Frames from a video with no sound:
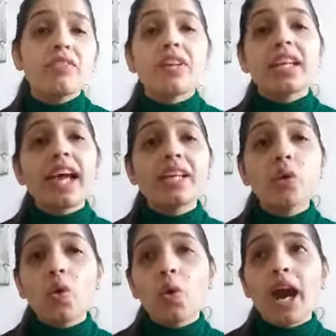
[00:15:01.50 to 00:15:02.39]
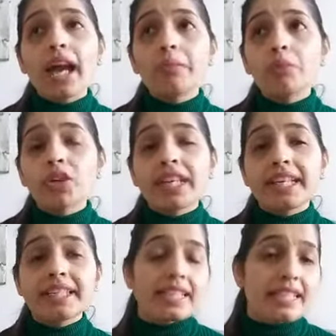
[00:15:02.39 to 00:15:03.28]
And when I go, I am not
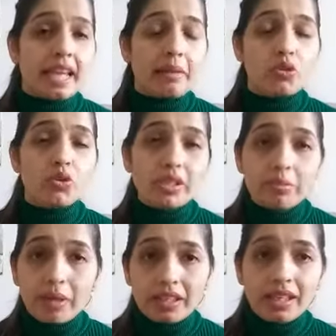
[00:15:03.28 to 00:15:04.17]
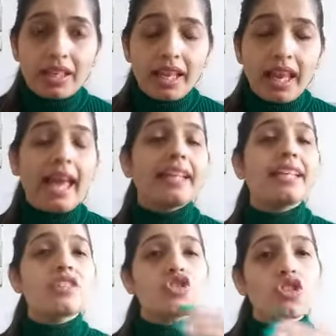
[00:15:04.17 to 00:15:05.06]
getting the same treatment. And
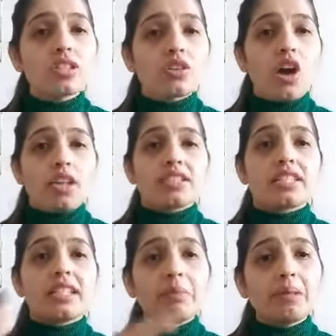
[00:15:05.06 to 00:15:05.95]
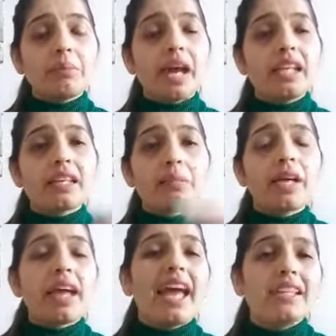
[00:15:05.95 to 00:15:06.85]
it's just constantly being piled up.
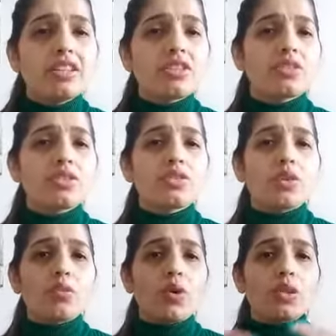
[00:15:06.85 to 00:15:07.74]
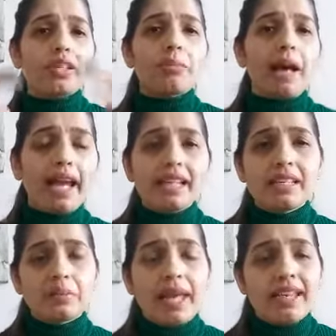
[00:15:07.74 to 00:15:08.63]
And years of all that
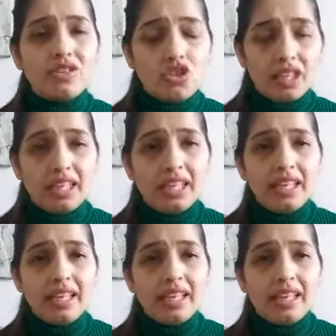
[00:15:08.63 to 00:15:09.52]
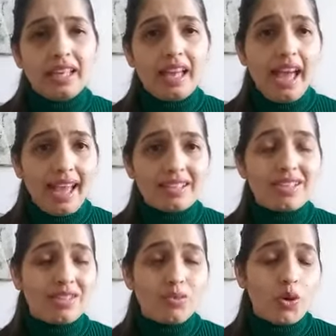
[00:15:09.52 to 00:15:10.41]
piled up energy had
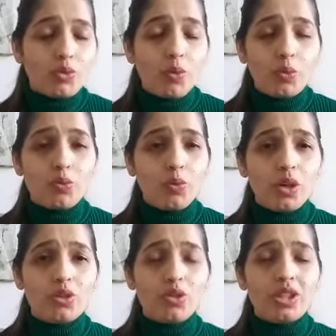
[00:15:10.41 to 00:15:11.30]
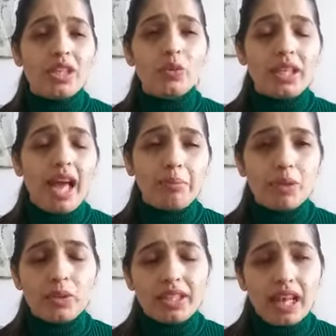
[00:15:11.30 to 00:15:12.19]
what do you think will
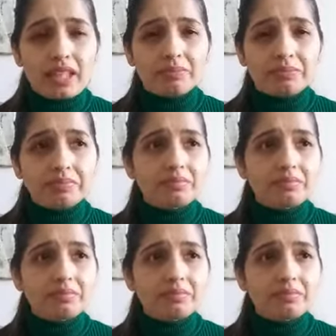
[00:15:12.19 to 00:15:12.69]
happen with that?